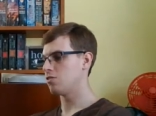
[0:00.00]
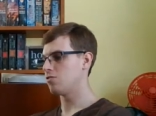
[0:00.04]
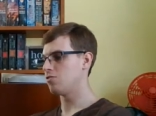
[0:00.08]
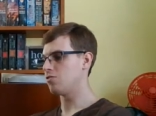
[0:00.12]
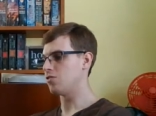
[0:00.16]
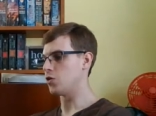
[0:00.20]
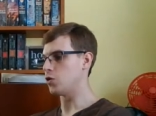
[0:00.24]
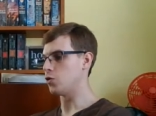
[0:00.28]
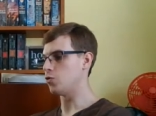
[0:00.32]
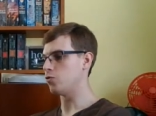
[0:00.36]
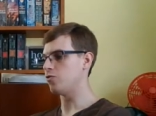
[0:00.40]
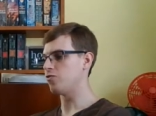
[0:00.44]
a
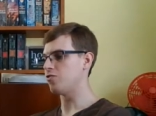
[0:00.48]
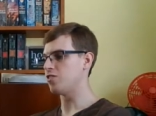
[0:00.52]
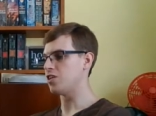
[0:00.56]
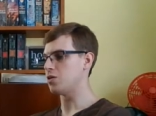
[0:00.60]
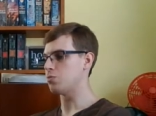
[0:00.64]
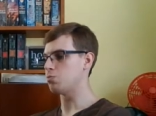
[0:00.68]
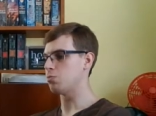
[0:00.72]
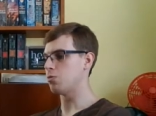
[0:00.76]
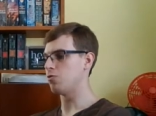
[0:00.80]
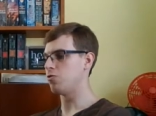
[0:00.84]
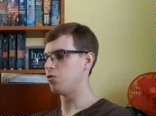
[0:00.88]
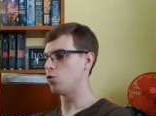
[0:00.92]
few
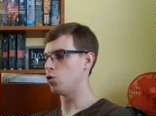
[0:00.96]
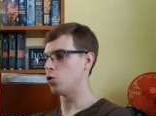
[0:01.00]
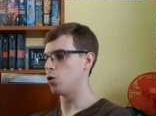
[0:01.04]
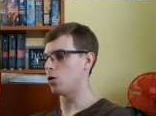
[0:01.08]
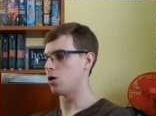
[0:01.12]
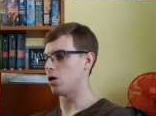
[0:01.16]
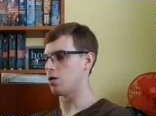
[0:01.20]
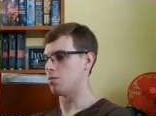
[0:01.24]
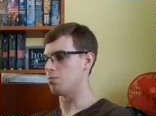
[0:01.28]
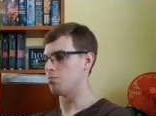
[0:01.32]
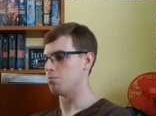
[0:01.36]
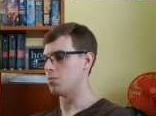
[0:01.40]
feet before
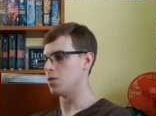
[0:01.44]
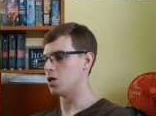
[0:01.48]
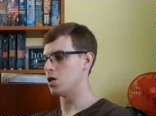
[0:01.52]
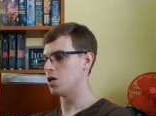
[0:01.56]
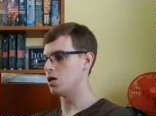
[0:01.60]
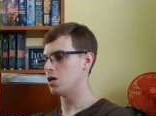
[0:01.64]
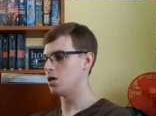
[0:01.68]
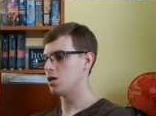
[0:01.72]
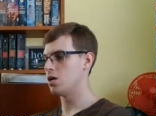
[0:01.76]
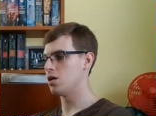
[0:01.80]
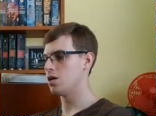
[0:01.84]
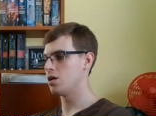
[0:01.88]
him,
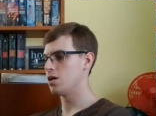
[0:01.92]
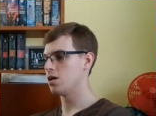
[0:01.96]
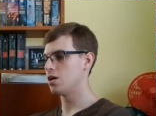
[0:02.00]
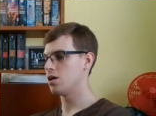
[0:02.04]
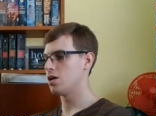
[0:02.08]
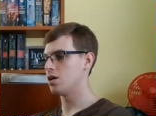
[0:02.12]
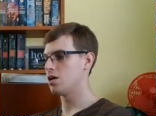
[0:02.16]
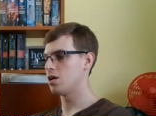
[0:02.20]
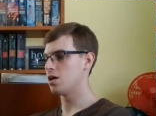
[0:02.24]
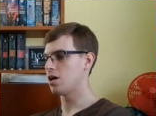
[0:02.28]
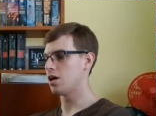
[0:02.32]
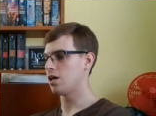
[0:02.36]

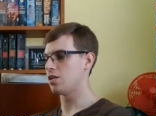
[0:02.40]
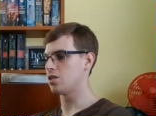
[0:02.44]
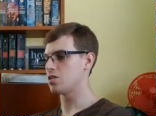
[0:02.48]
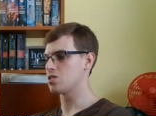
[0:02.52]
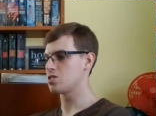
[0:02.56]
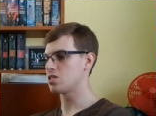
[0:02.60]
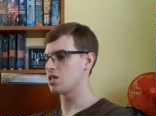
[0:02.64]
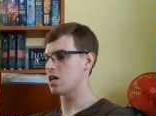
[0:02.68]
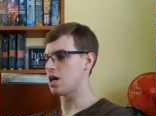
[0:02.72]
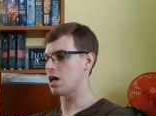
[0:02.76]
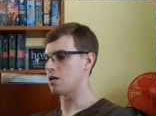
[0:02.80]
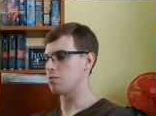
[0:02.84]
and the
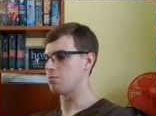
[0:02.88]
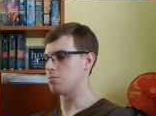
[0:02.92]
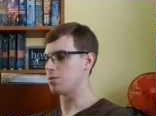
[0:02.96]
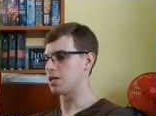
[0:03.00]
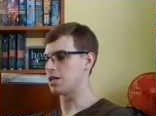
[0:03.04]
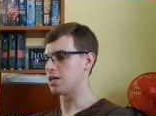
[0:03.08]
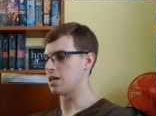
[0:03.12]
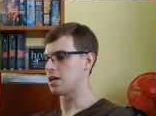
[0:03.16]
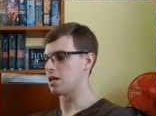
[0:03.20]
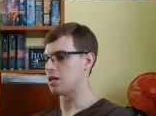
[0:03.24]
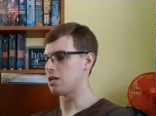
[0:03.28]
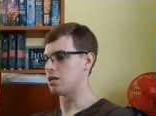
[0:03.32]
sand
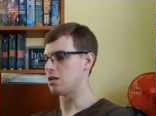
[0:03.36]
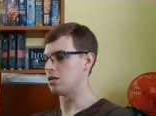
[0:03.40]
began.